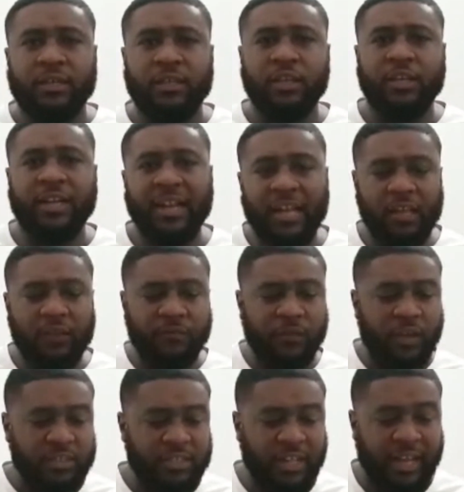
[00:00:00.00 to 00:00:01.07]
You clear your
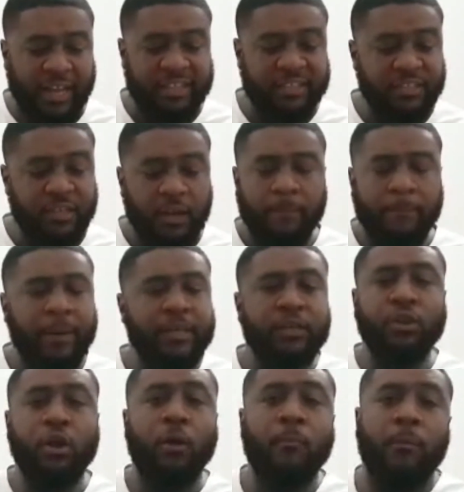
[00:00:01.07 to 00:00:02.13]
first lines, but you
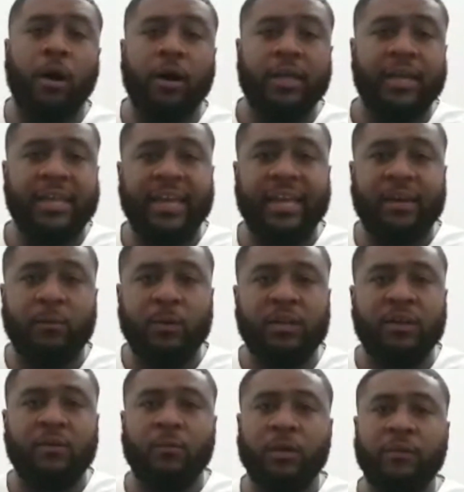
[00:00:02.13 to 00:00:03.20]
don't mark again when
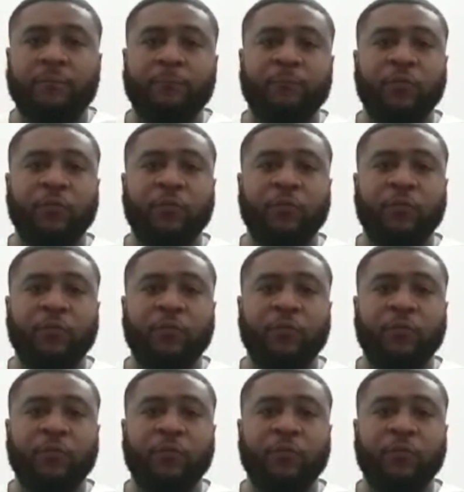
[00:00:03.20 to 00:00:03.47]
the